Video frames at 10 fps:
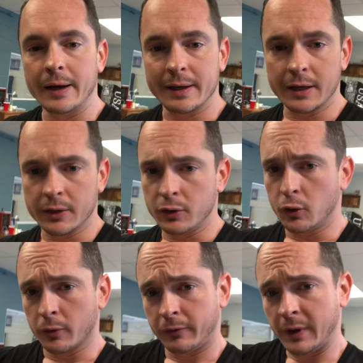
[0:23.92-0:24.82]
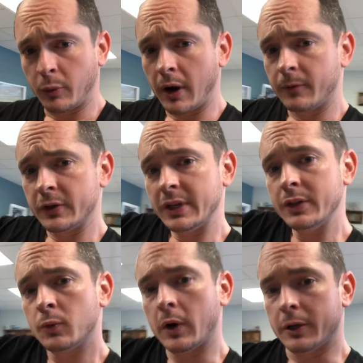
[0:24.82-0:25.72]
get your fit
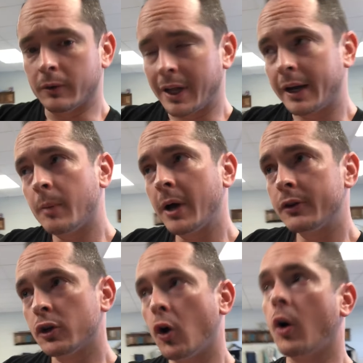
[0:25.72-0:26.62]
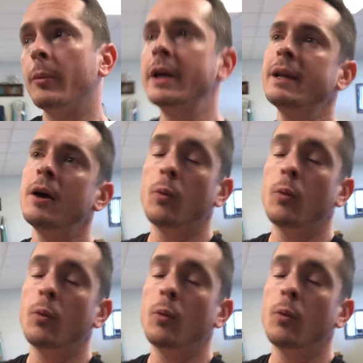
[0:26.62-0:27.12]
preferences, what you like about the garment,